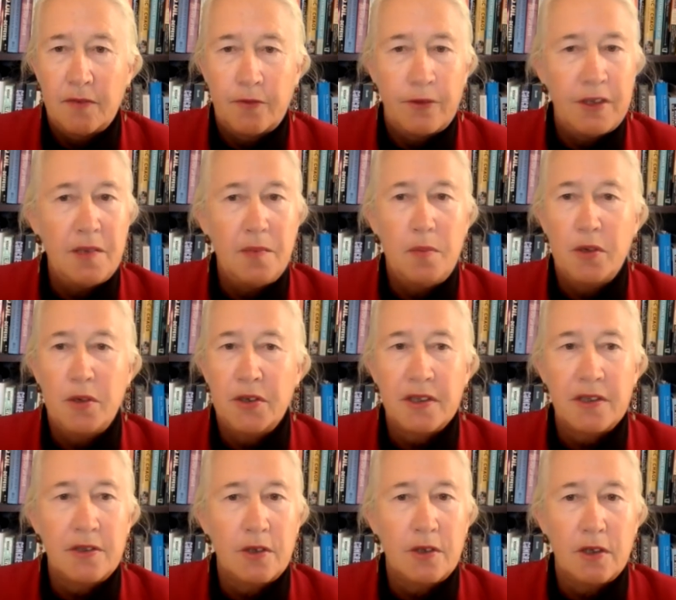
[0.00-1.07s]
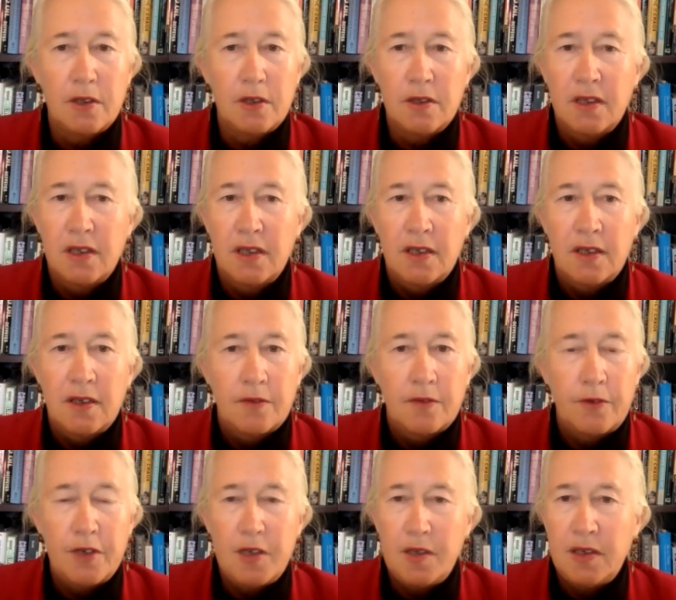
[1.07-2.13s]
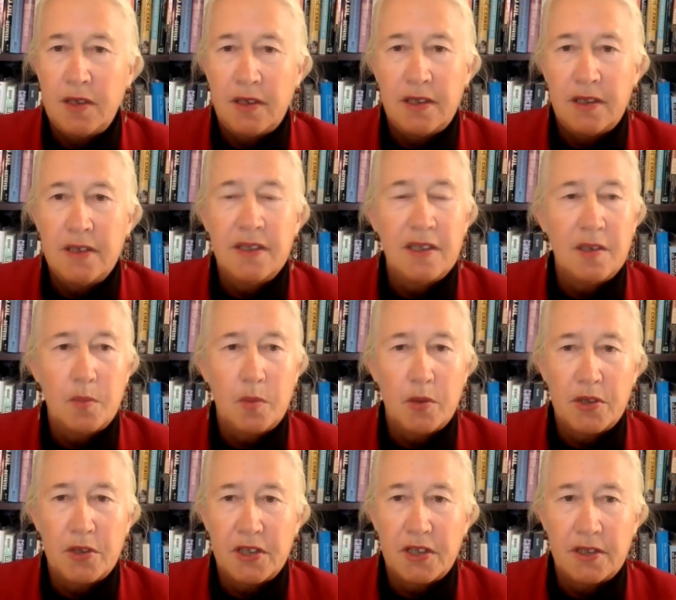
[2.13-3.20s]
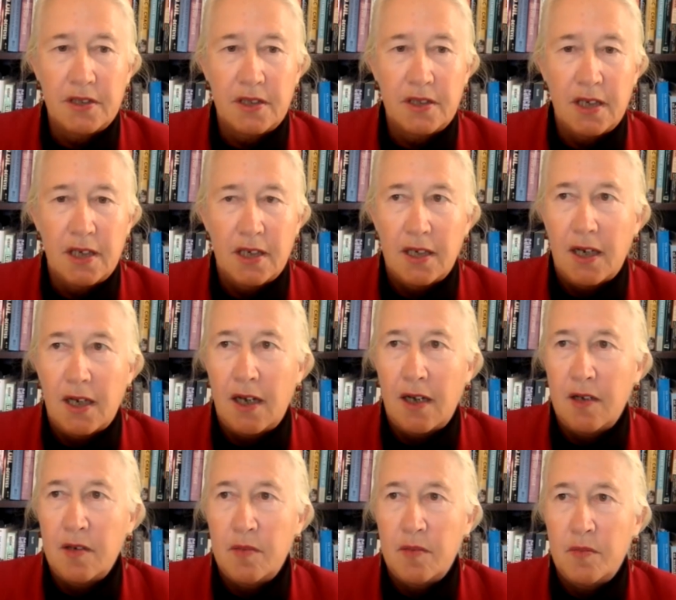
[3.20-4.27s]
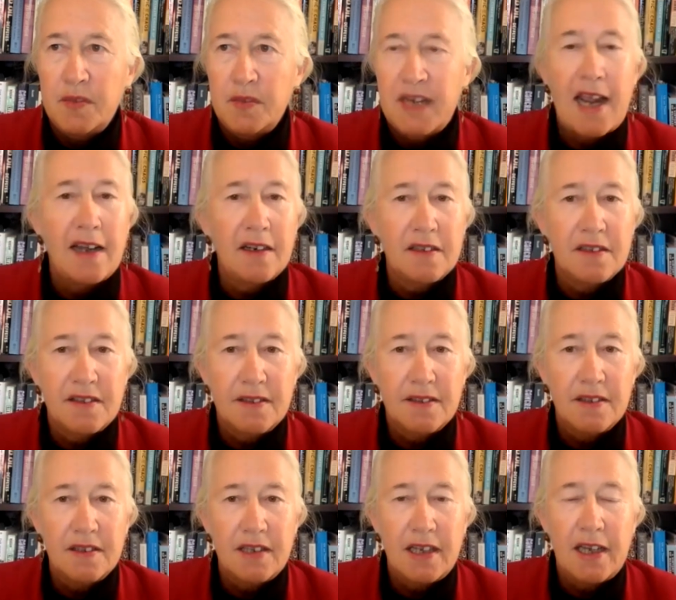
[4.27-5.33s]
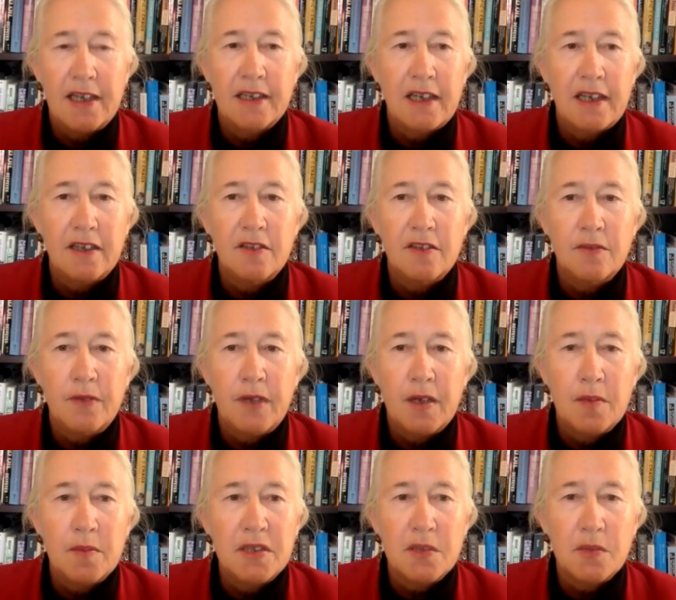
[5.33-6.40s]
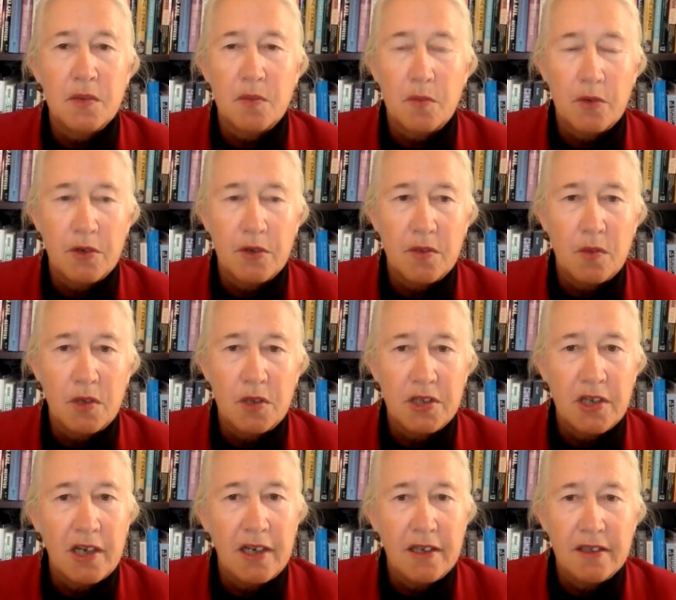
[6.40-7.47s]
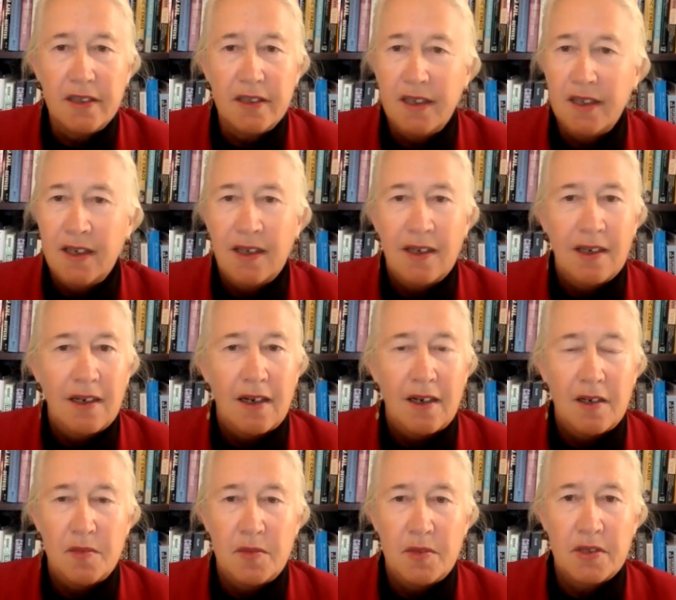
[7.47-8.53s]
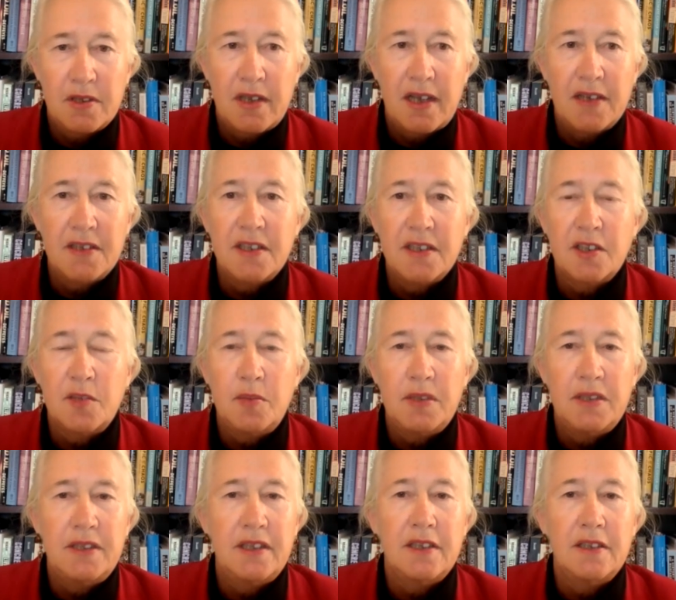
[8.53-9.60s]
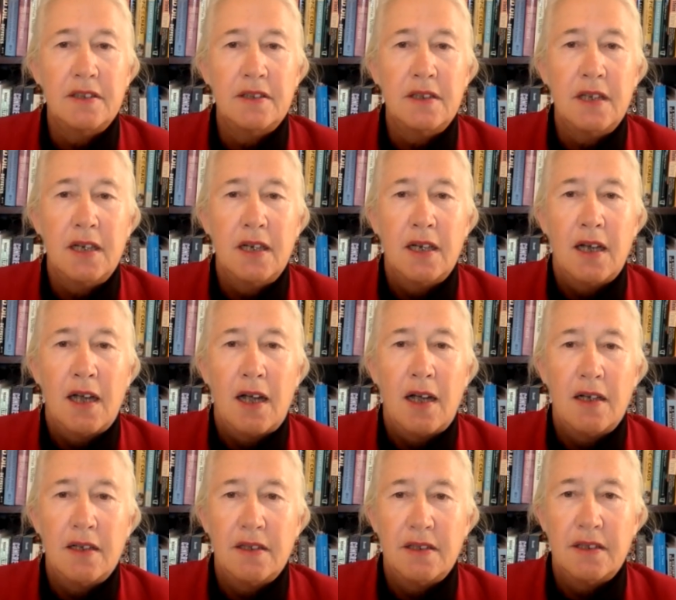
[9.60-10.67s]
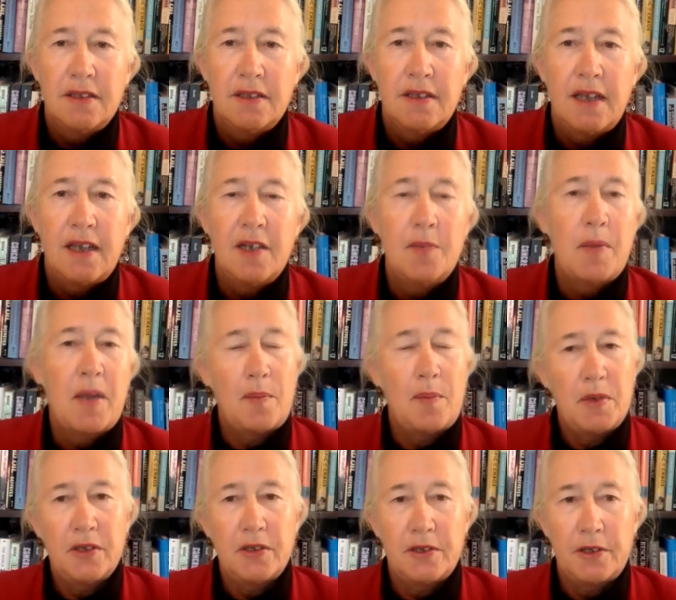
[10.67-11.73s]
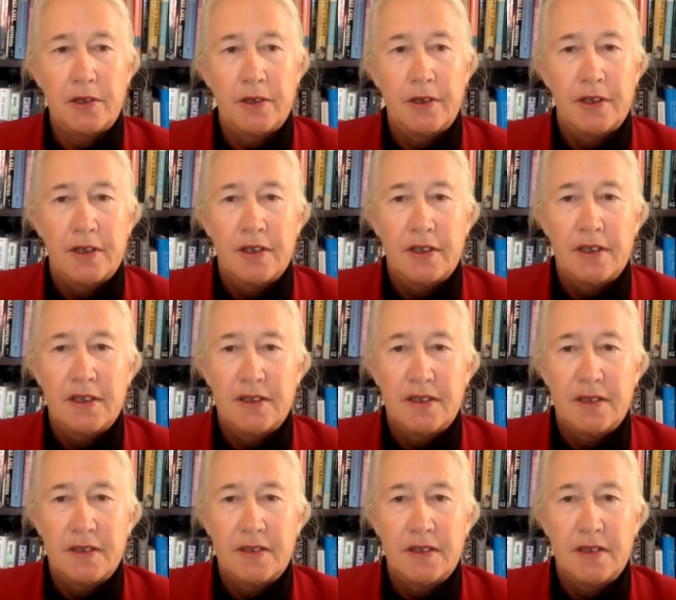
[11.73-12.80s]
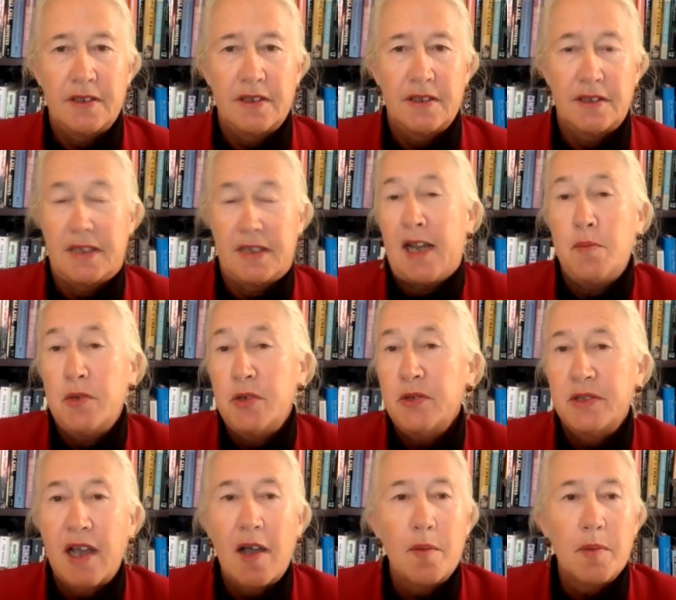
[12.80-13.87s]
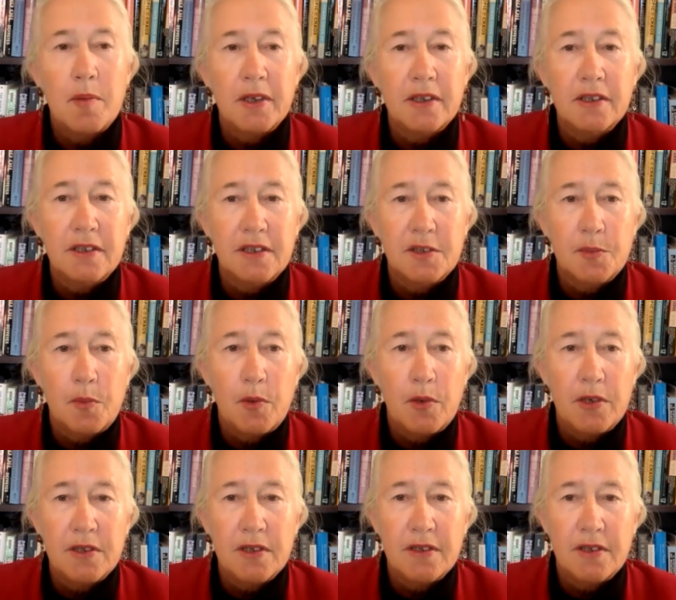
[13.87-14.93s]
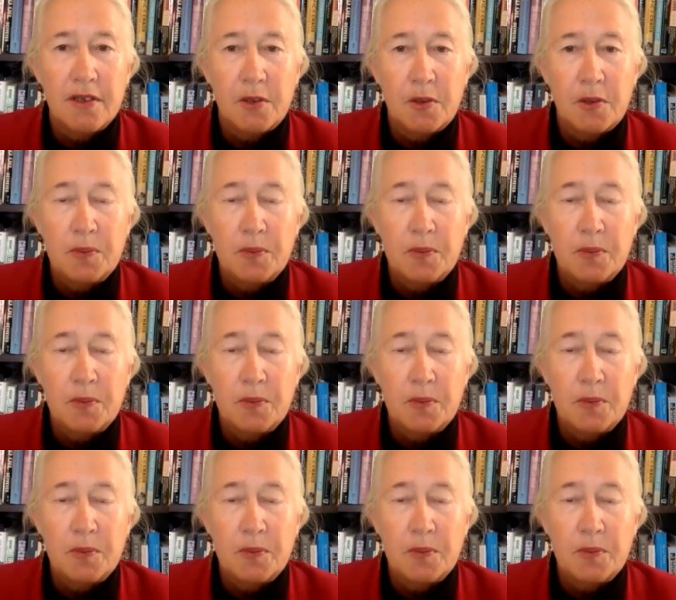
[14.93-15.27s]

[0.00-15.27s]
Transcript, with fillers: free birth control, free, easy abortion, um, tax the heck out of families with more than one child. Um, there's lots that could be done. Uh, it's not a popular It's a, it's a taboo topic at this point, so.